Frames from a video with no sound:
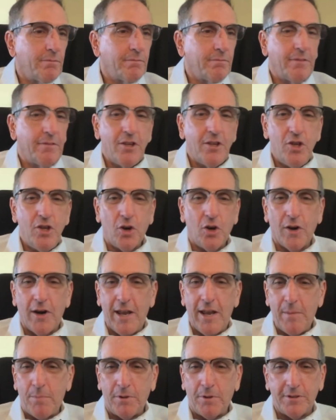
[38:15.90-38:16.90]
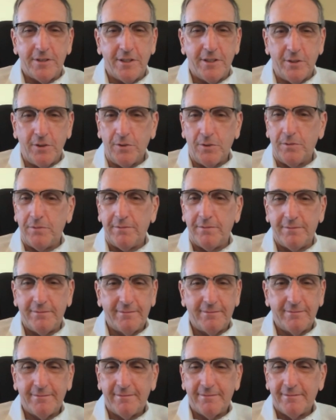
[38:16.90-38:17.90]
you're able to
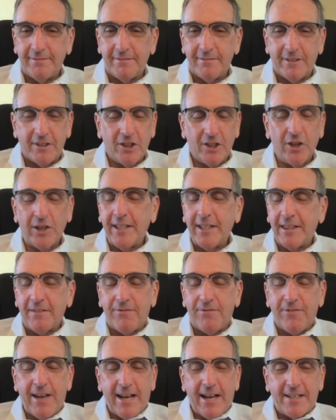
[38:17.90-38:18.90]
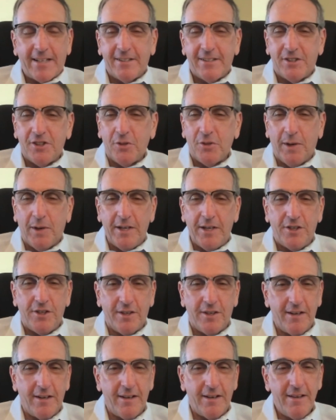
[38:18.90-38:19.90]
look at the fact
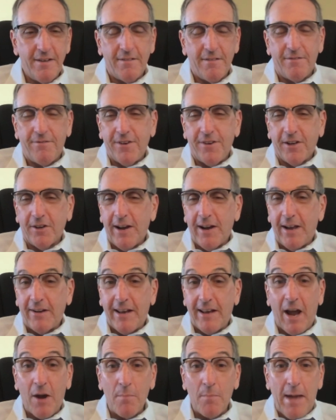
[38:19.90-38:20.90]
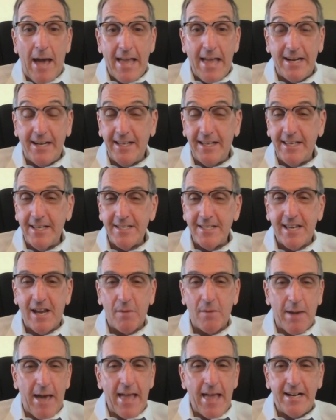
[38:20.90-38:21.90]
situation, figure out how bad it is, how
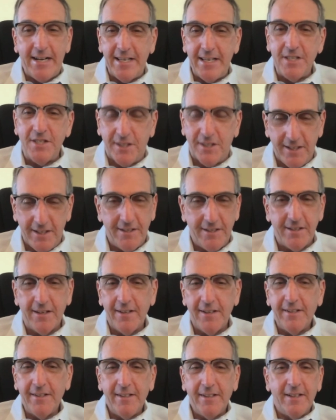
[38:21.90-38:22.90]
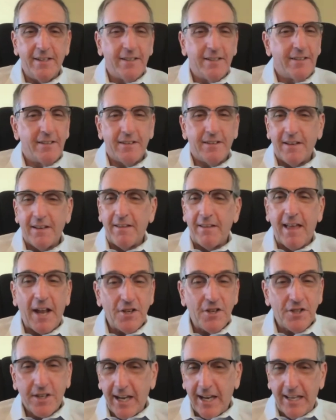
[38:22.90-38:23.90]
bad it isn't,
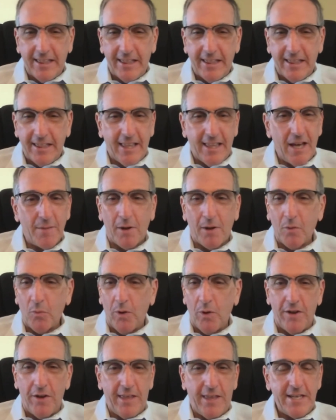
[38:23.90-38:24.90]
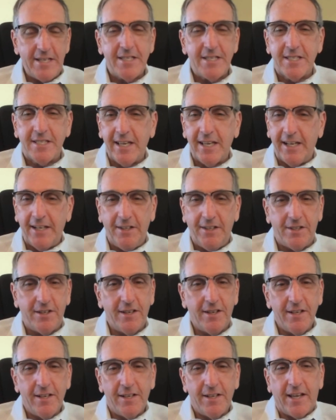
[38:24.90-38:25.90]
educate them on where they sit,
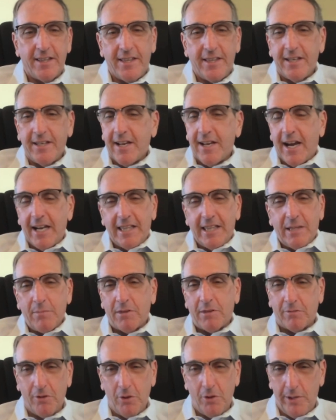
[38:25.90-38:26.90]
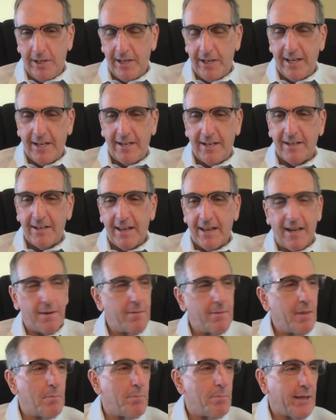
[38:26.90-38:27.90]
and then guide them through it. And
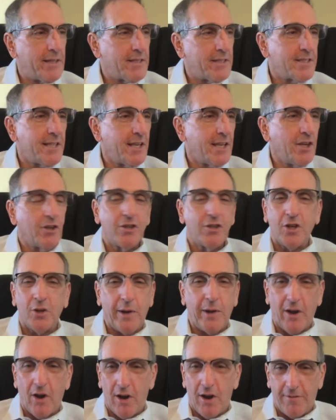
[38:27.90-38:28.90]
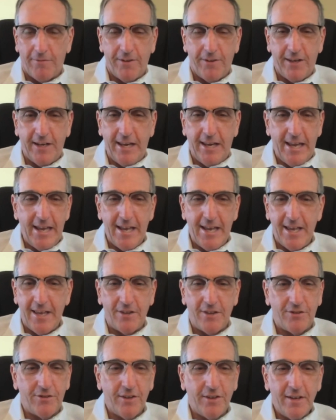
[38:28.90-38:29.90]
the biggest thing you're doing often is